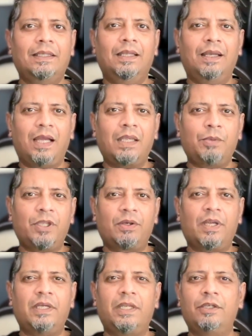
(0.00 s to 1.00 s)
highway
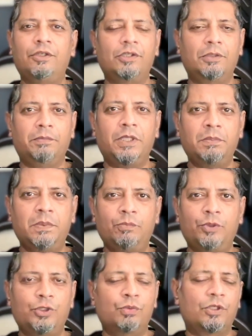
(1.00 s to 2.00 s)
riding to the minimum
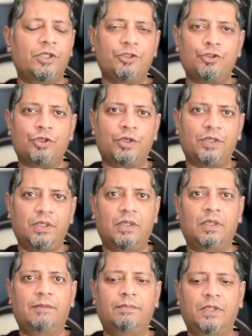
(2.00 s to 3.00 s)
when you want to enjoy
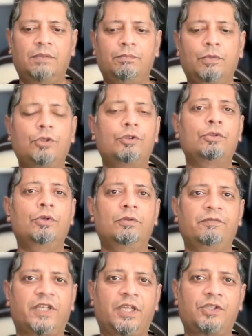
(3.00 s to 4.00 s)
a motor tour
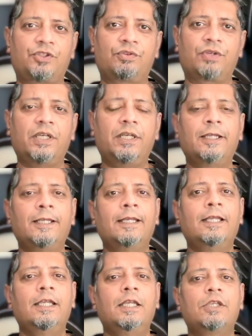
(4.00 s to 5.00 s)
vacation, right?
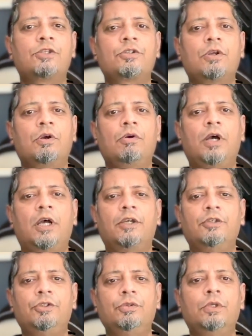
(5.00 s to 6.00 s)
So
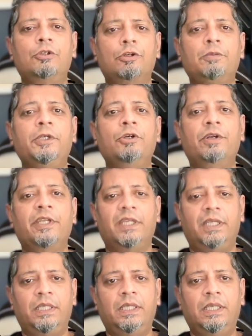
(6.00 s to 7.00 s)
you are going to be
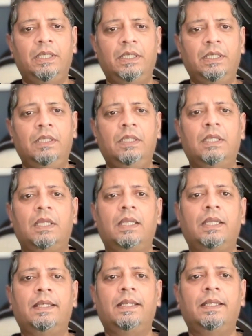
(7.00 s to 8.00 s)
going inland,
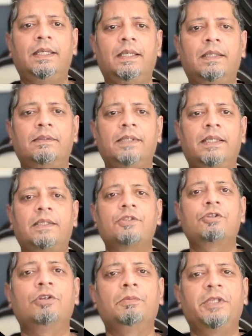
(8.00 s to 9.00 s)
and that
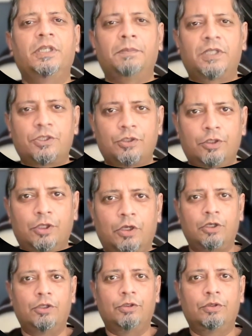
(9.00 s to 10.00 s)
is going to be a much
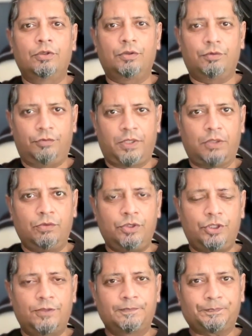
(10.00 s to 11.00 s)
longer route.